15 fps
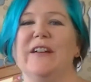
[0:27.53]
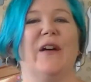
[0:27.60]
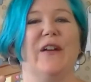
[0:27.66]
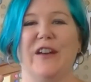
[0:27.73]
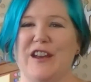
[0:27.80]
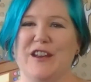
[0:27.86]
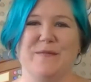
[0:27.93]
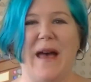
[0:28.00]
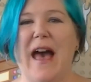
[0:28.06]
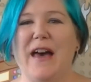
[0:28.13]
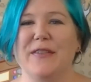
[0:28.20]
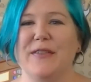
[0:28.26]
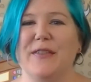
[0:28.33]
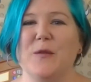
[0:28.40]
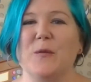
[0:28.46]
art, and
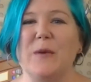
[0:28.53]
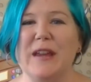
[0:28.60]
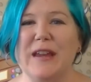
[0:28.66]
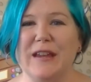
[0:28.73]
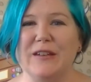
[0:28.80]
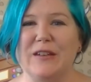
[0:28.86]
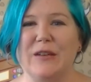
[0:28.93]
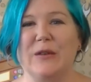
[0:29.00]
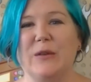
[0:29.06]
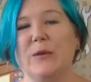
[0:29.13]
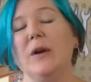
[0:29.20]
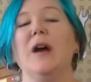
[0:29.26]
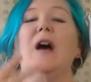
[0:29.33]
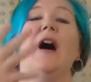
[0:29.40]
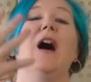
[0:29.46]
math that we can do
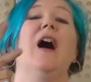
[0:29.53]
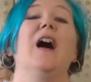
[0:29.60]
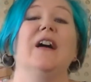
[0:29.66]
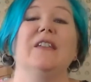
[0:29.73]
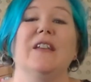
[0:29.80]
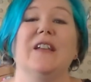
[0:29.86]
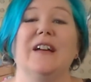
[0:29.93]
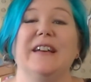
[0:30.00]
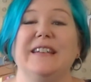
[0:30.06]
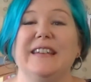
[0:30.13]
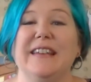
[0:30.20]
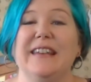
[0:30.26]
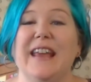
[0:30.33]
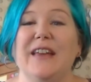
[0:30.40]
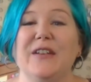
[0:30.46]
online
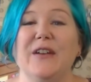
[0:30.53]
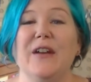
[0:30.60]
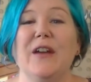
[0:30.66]
together